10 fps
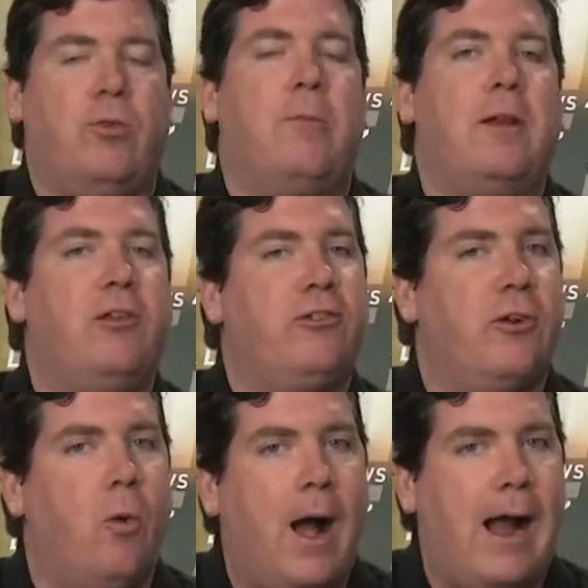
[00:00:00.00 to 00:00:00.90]
with the
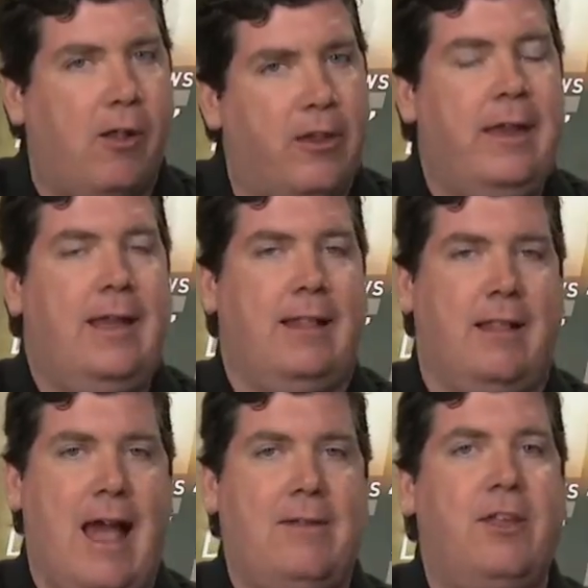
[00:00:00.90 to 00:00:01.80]
Minnesota Wild, and a
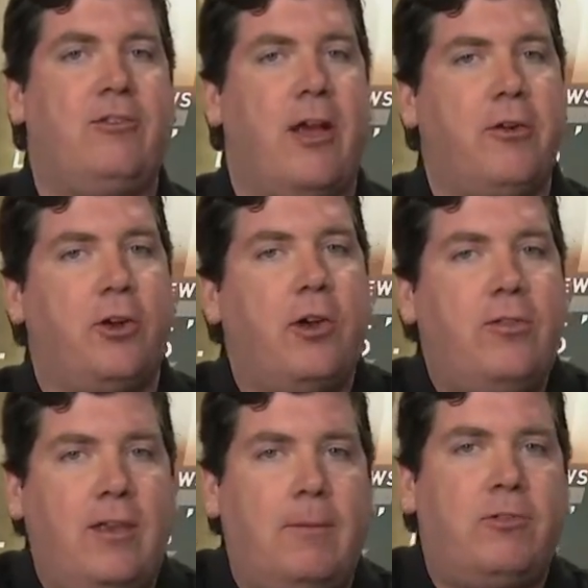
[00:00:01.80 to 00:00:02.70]
lot of these other
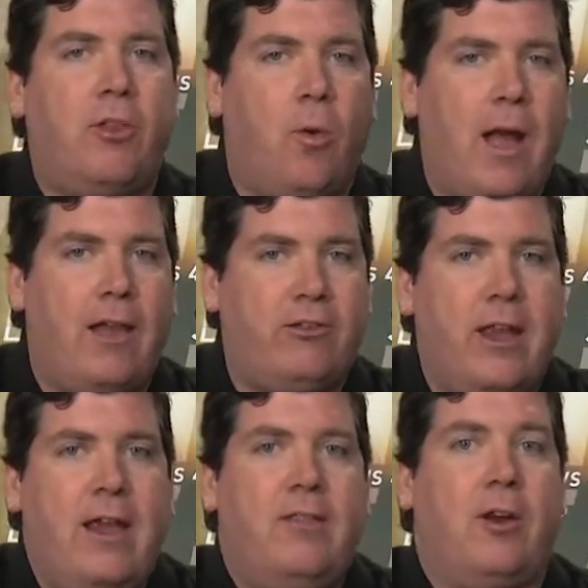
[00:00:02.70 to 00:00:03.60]
good teams in the West
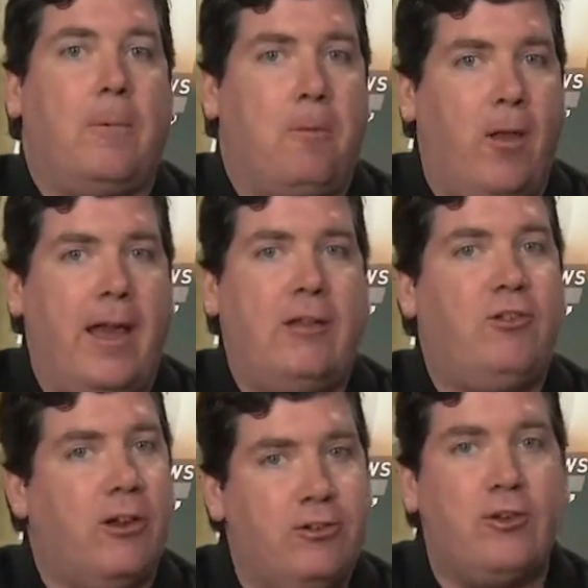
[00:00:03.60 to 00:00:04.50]
that are playing
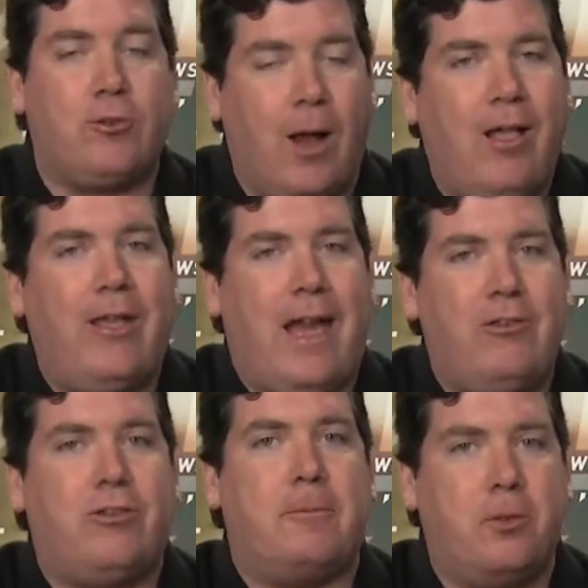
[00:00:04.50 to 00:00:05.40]
just as well
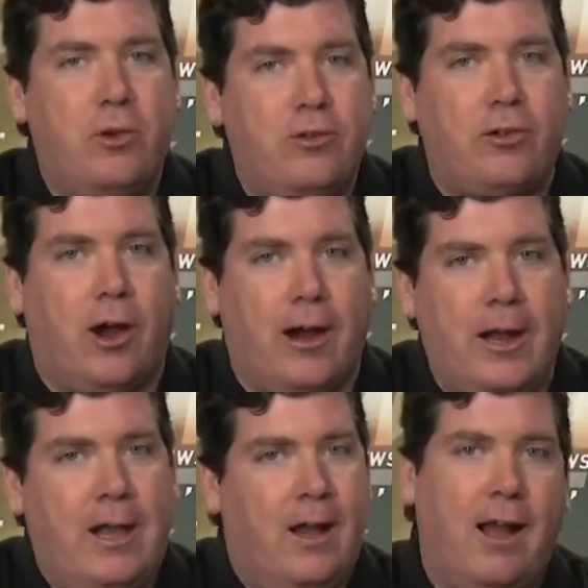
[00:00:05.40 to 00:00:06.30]
as the Blues are.
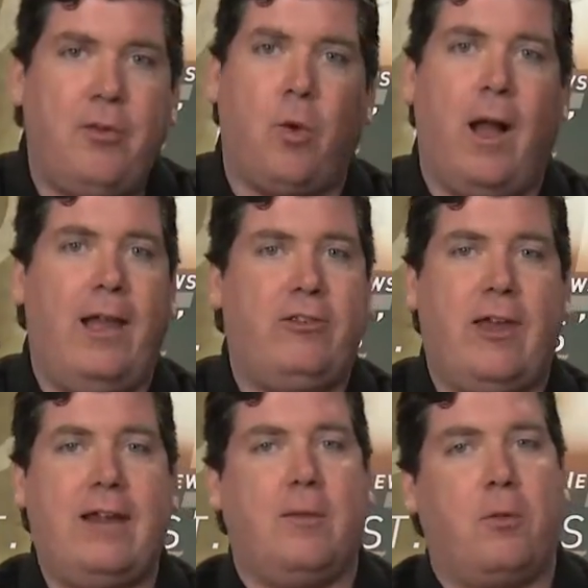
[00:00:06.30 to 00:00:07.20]
Otherwise,
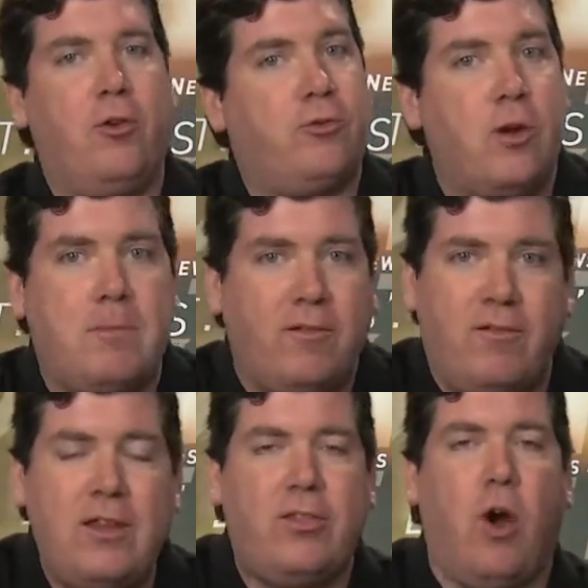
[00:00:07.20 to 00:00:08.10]
heck, the Blues wouldn't be
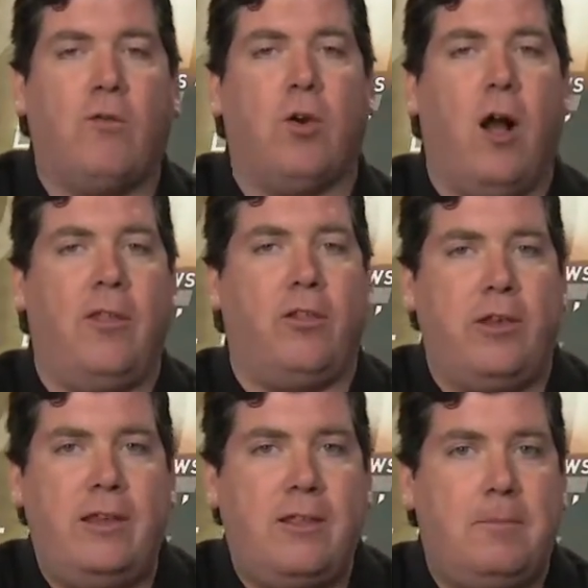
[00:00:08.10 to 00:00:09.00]
5th overall in the
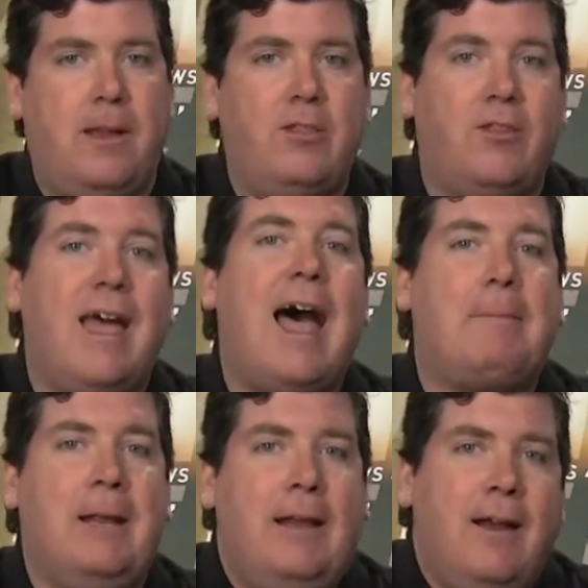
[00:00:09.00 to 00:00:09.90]
league. They'd be at the
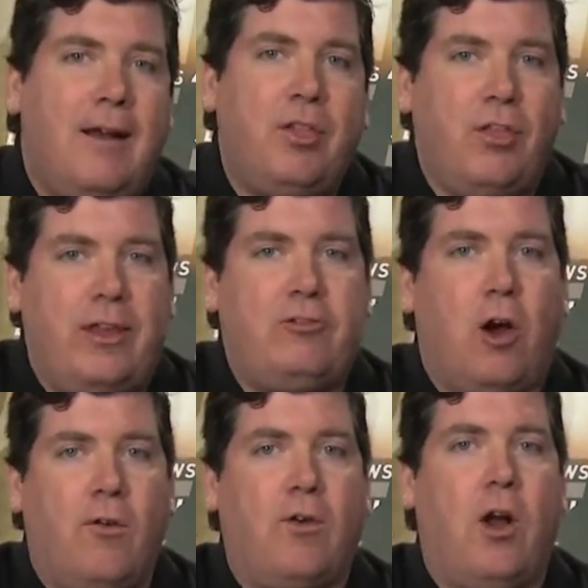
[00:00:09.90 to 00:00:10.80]
top of the league's
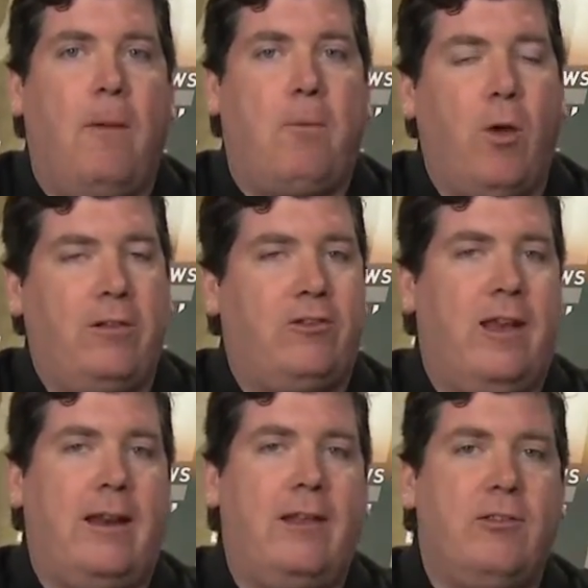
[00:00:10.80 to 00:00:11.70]
overall point
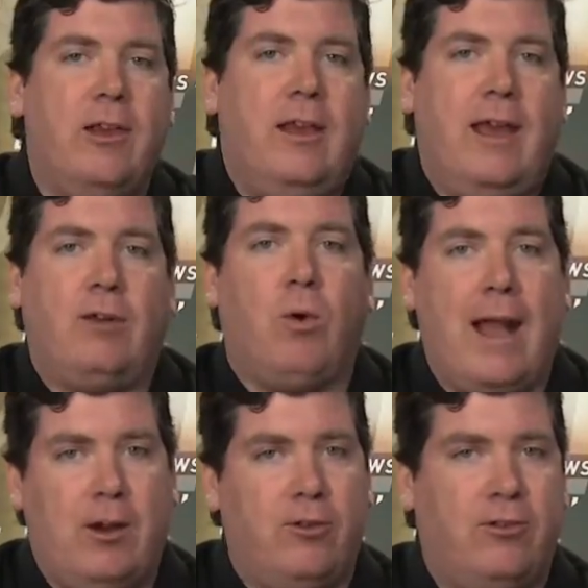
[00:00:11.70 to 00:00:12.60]
standings and
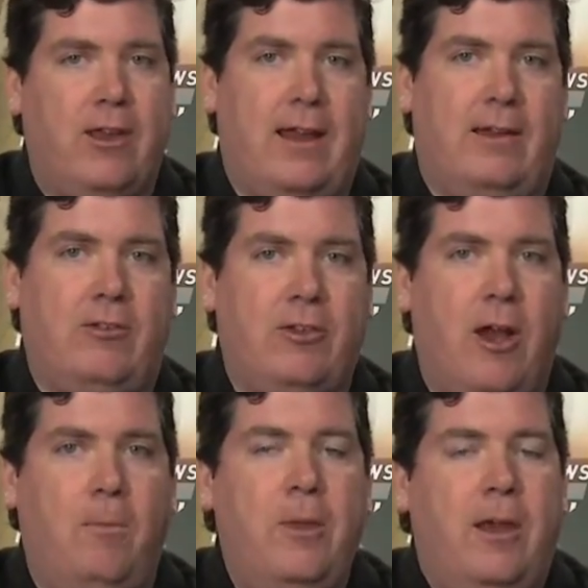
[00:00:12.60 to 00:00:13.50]
record standings.
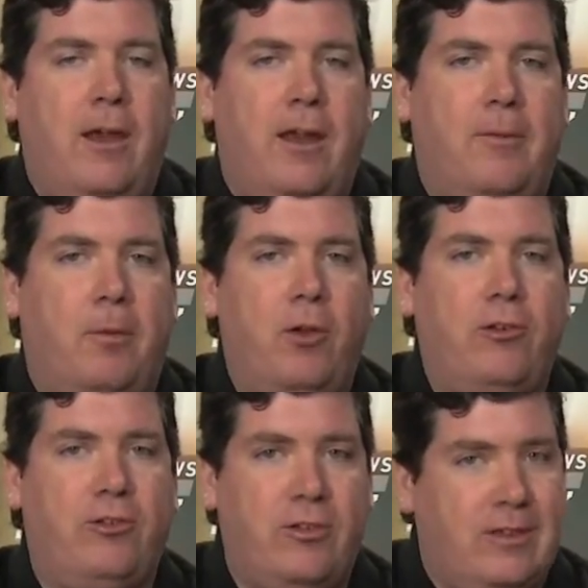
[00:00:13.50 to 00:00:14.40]
So the
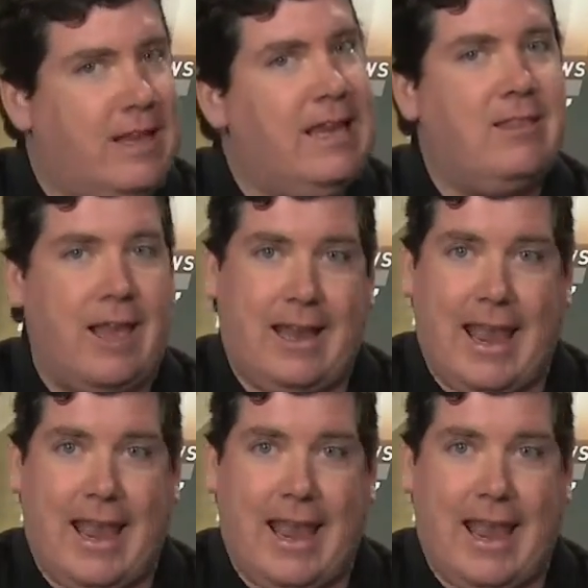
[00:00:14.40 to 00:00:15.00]
Blues they